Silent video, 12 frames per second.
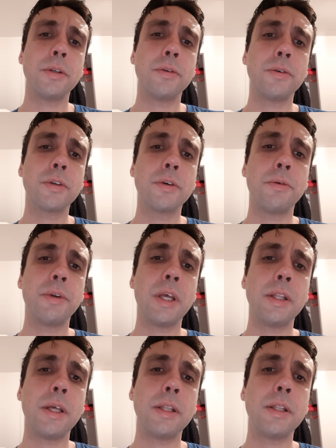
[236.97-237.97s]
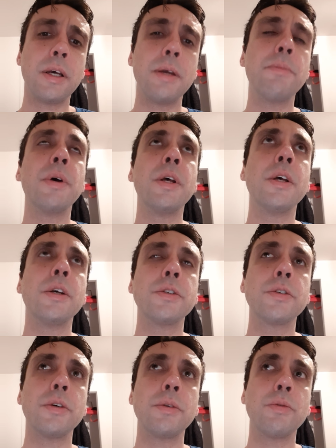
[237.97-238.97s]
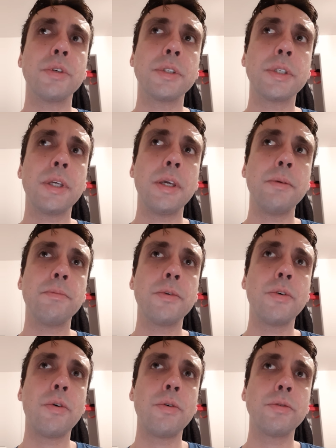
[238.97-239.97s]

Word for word: North Korea at that time. So it was Kimbo